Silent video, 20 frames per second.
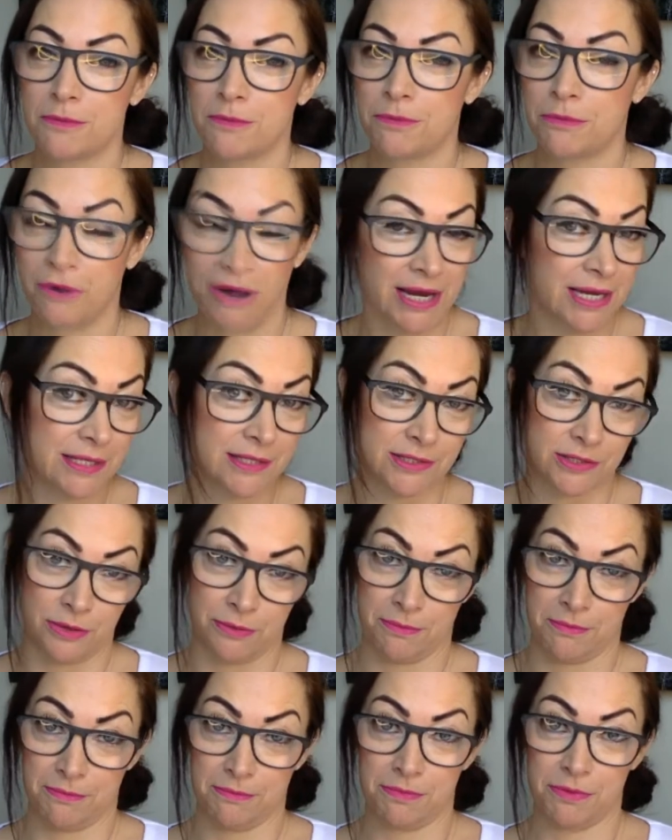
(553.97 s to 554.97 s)
brain
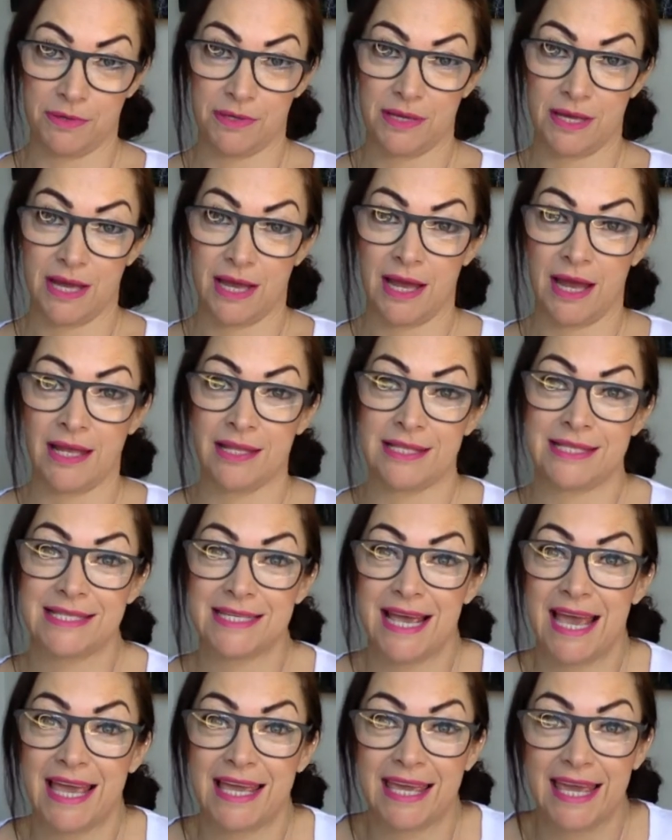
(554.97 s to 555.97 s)
dump and
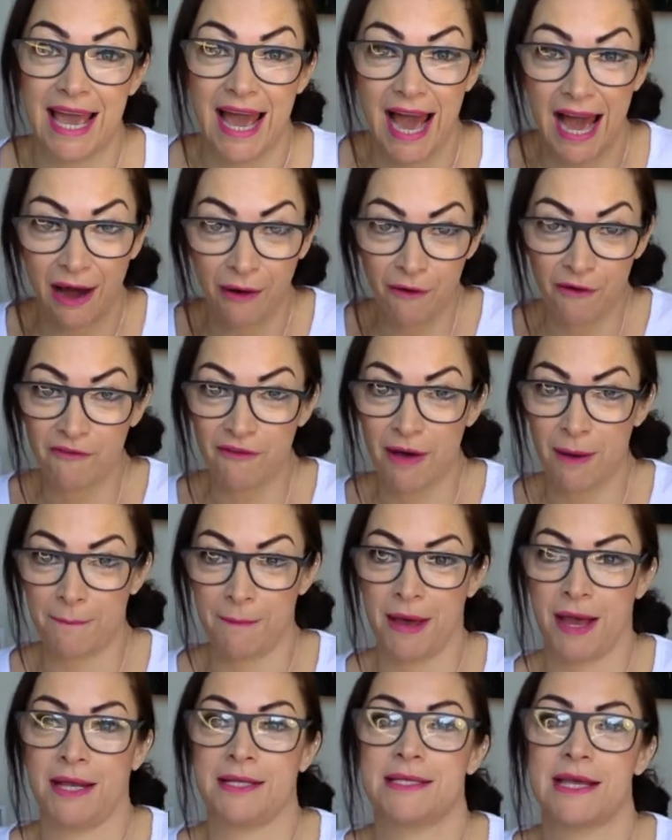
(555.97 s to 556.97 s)
take it out of our
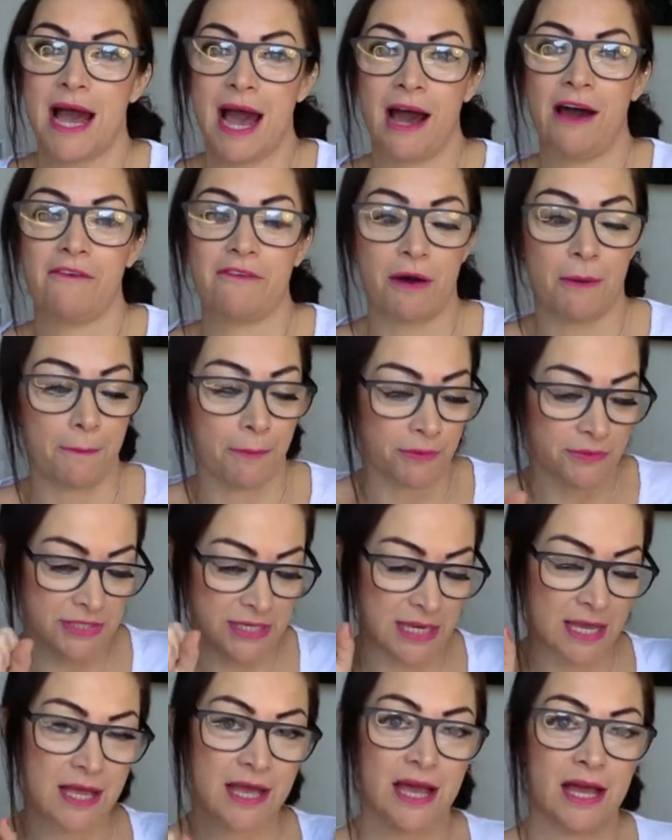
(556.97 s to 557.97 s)
mind, out of our
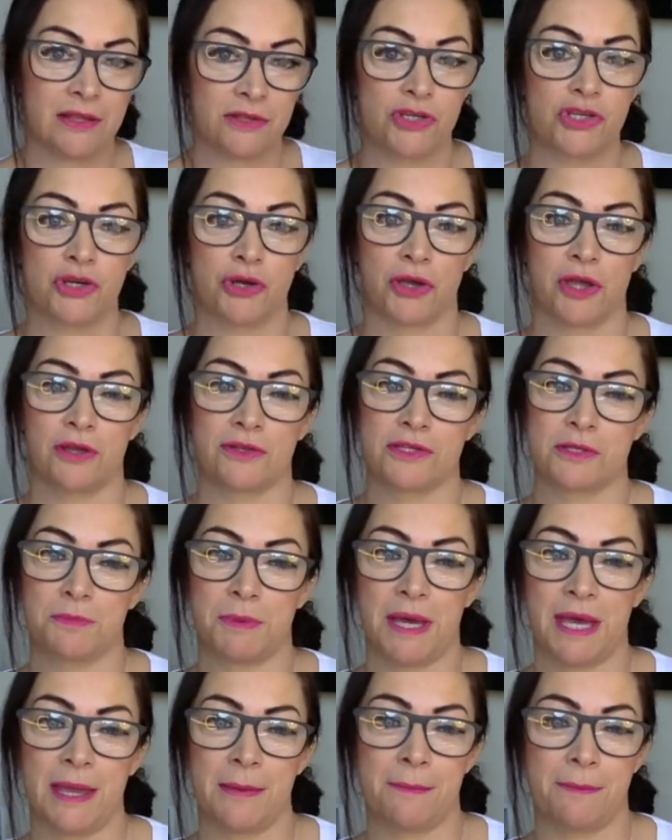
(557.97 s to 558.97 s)
body, and chuck it onto
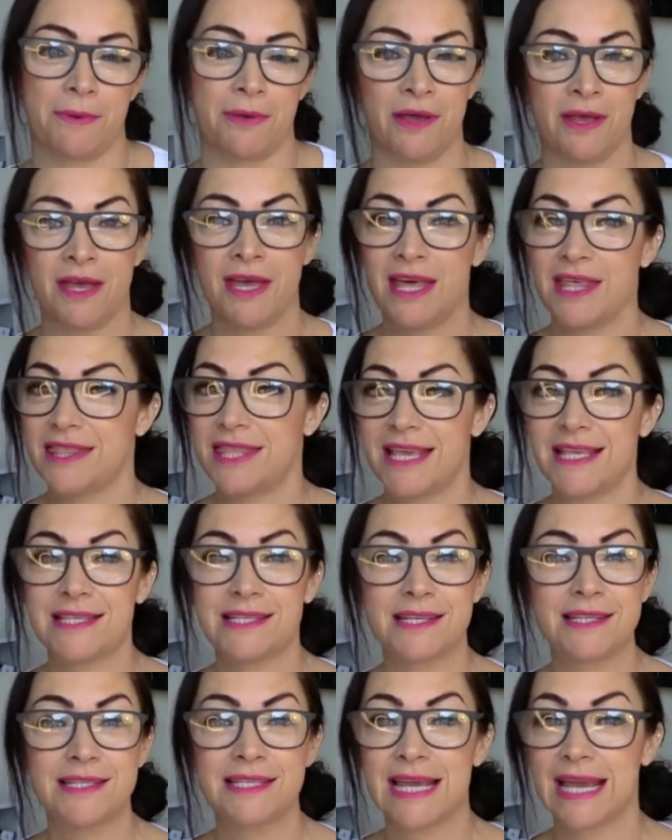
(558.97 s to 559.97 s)
paper. This
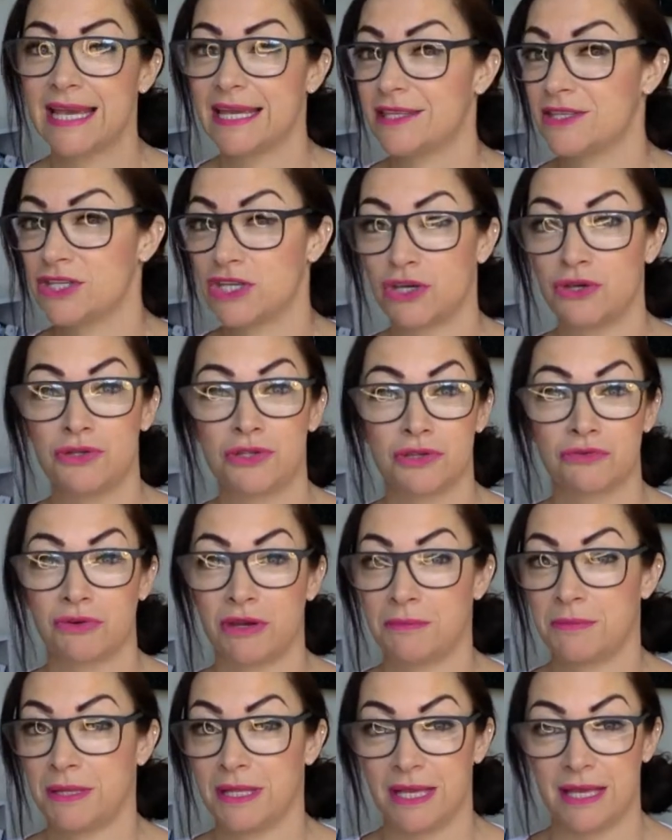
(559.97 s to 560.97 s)
can take 2 to
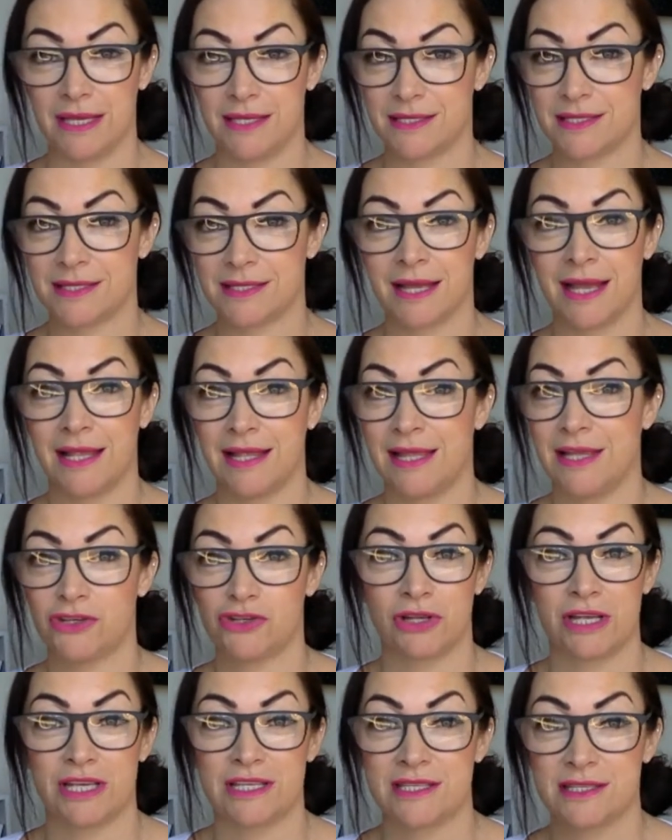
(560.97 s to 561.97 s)
3 minutes. Like
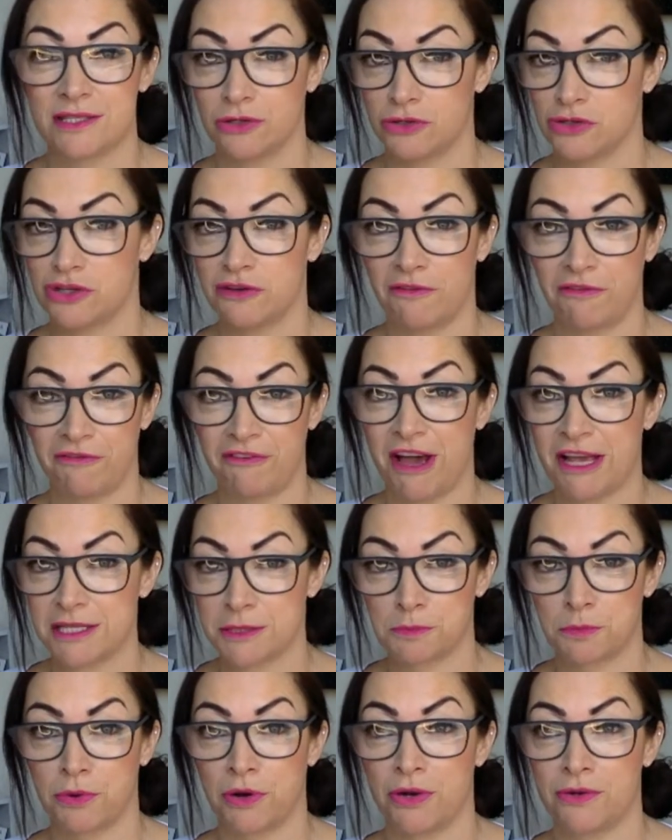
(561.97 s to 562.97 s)
literally, it's such a
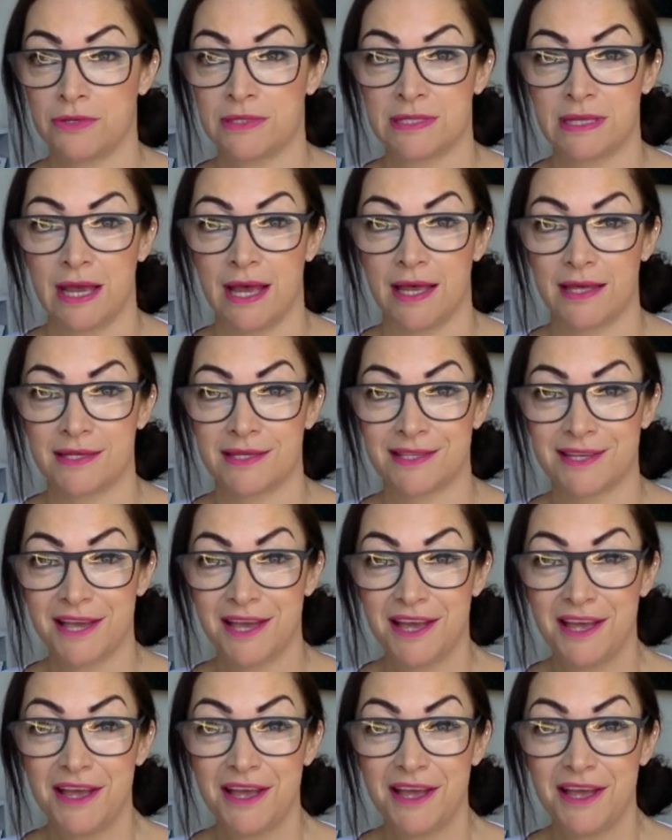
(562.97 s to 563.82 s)
fast process.